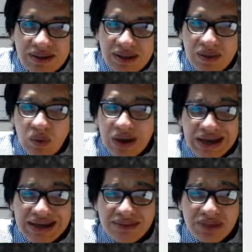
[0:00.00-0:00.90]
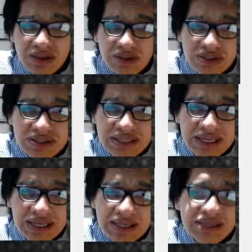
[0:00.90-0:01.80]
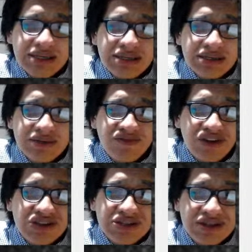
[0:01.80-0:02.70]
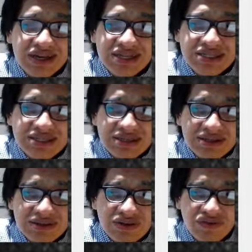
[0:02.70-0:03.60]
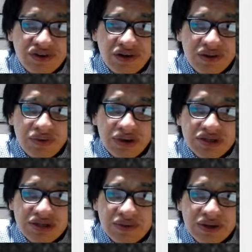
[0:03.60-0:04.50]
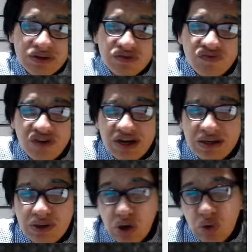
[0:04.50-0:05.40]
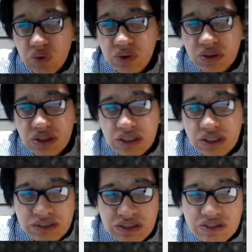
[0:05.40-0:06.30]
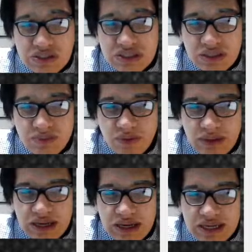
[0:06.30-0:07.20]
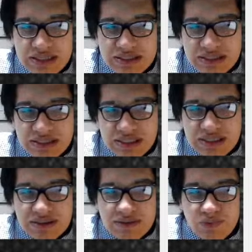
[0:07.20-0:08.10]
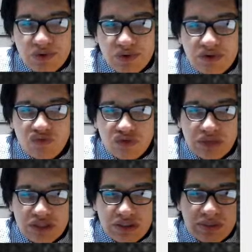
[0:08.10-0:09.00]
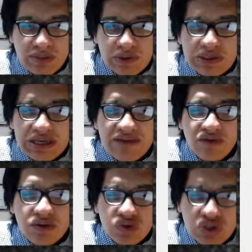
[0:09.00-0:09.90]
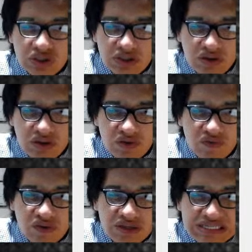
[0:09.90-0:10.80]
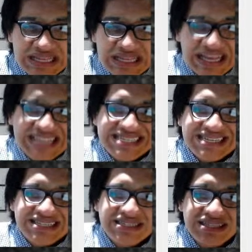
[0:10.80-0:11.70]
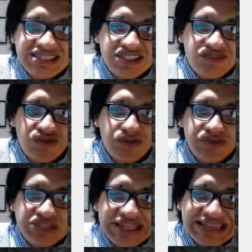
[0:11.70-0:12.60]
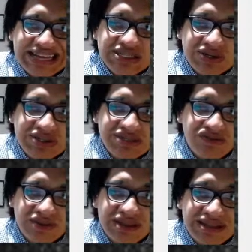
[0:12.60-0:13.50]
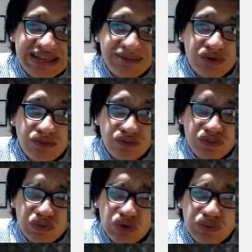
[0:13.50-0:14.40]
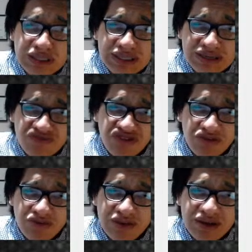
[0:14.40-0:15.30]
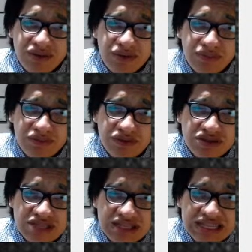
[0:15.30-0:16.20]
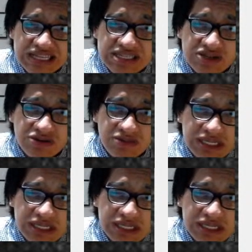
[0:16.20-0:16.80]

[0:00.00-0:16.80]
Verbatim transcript: And why? Because they, the fossil legs of early whales are rare to find. No, because it provides important information about the evolution of cetaceans. This is from Cetaceo, it's from the name of the movie, if everybody remembers Cetaceo.